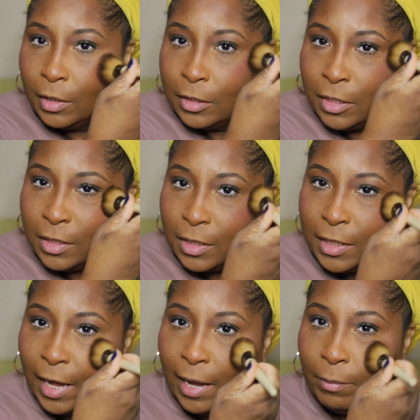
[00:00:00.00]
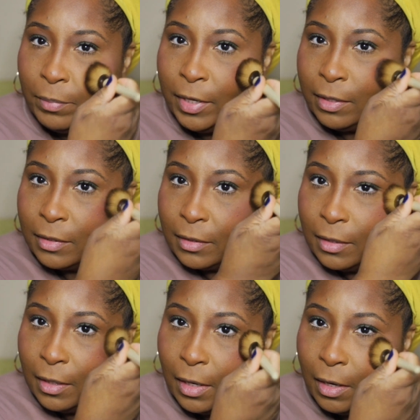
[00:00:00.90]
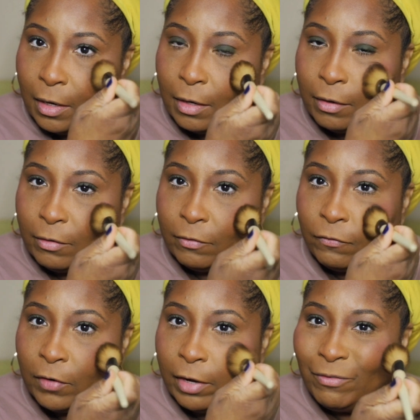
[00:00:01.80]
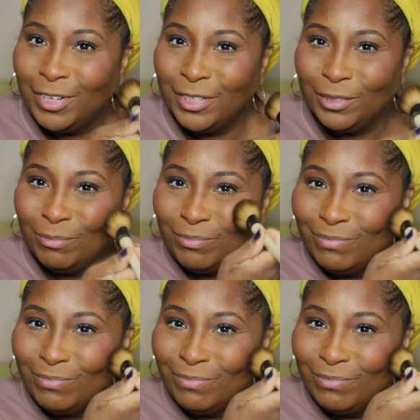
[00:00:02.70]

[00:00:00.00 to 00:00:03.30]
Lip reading: just a tad bit fluffier